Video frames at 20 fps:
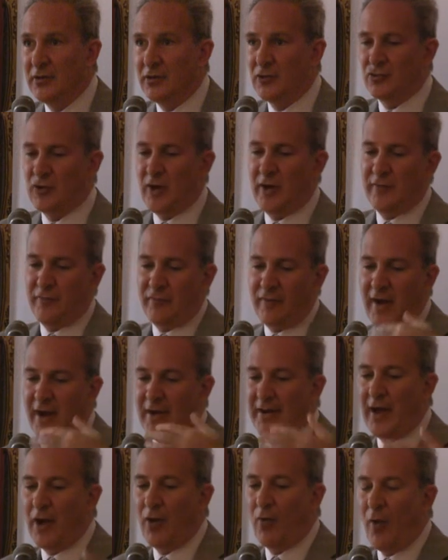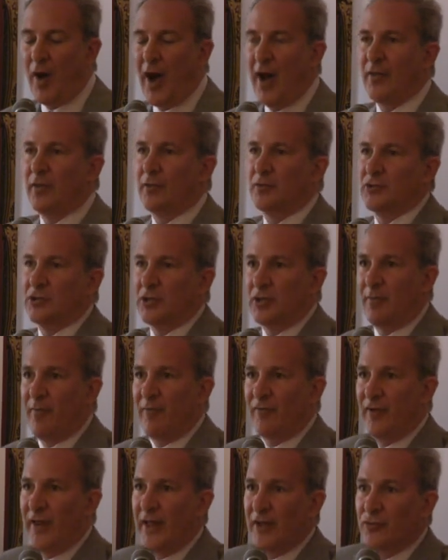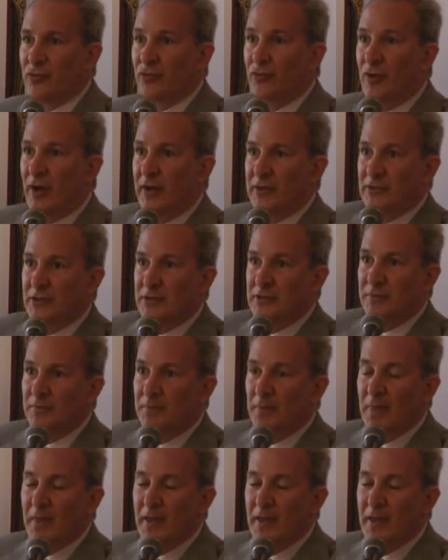to try to find out why there was a financial crisis.